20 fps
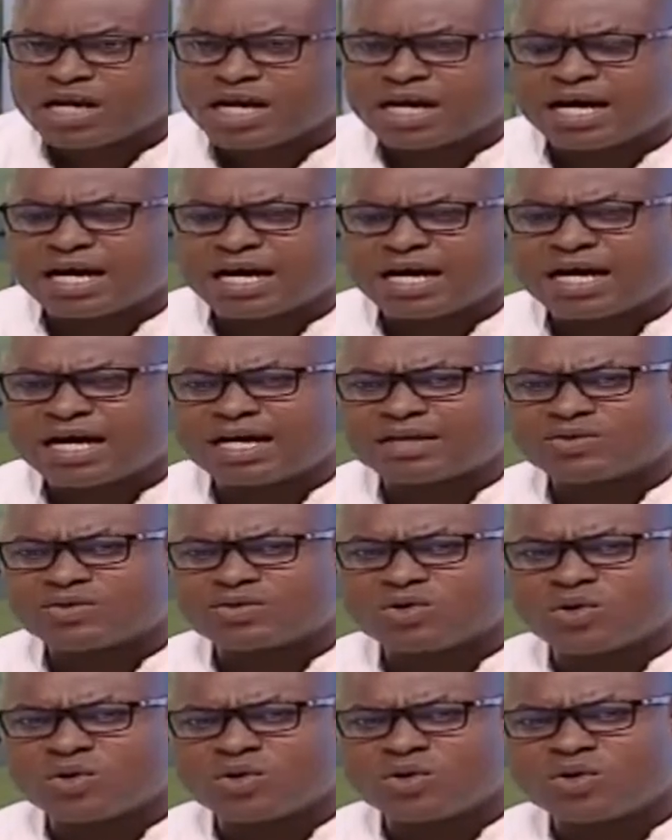Uh,
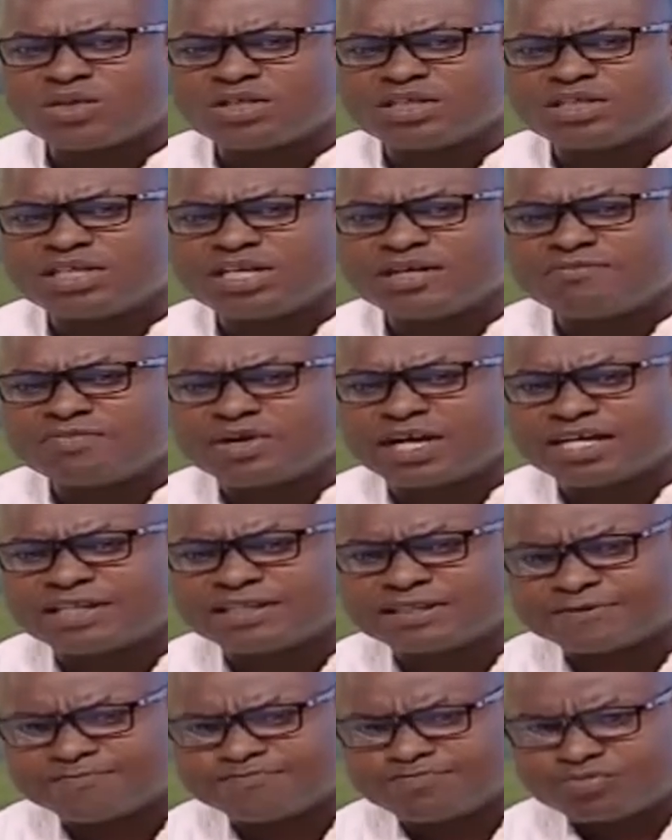so, is it
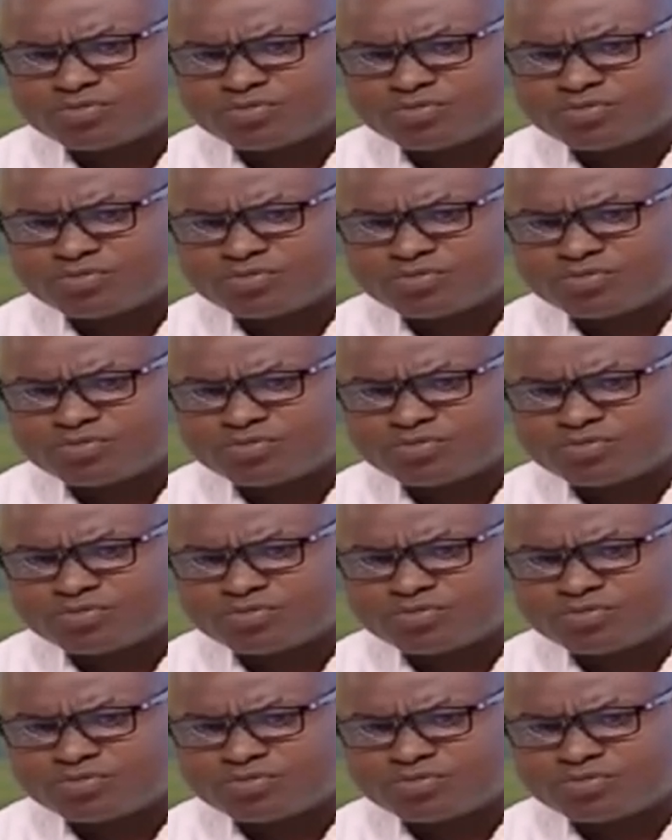right?